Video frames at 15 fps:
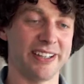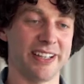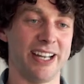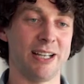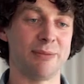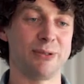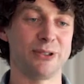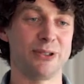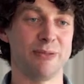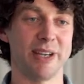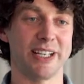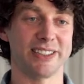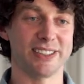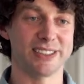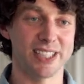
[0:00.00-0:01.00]
they're able to
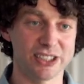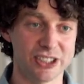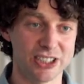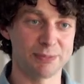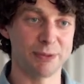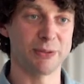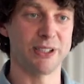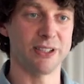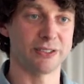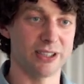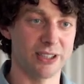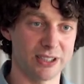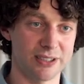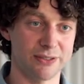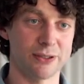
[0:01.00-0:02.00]
make decisions between
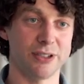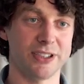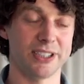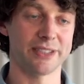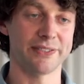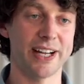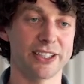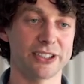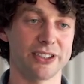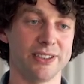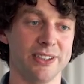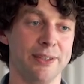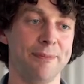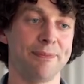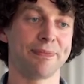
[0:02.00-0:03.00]
alternative courses of
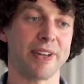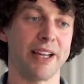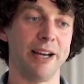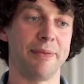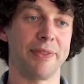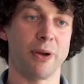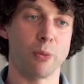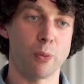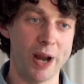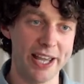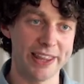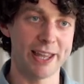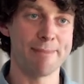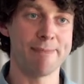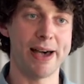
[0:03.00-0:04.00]
action. And the way
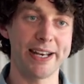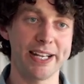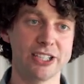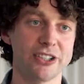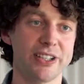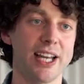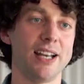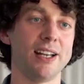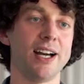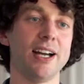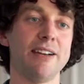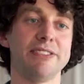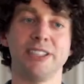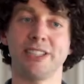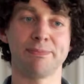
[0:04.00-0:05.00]
they manage their
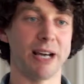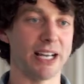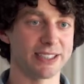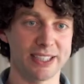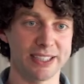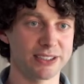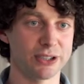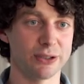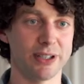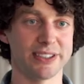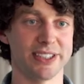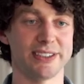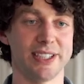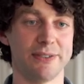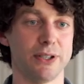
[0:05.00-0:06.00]
lives is puzzling to us.
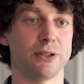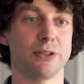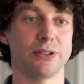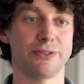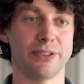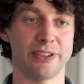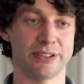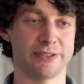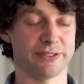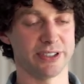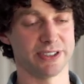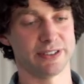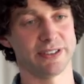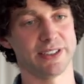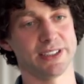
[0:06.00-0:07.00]
It's difficult for us
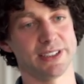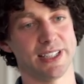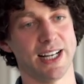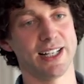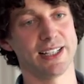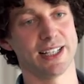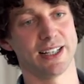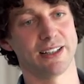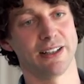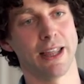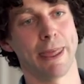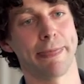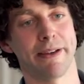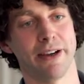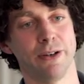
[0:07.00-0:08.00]
to understand how
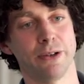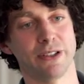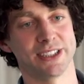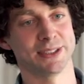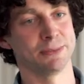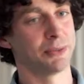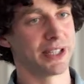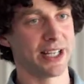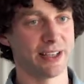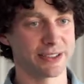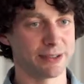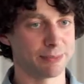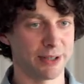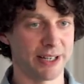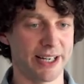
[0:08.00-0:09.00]
an organism without a
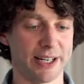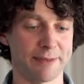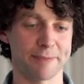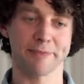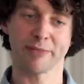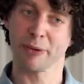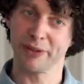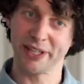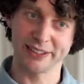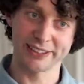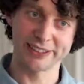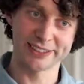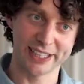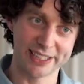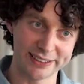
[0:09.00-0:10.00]
brain, without a
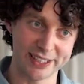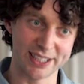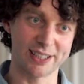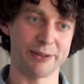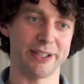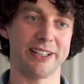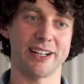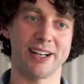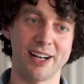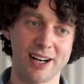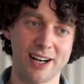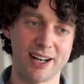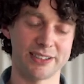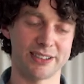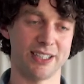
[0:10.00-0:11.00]
center, without a
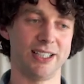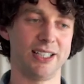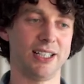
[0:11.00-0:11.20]
heart,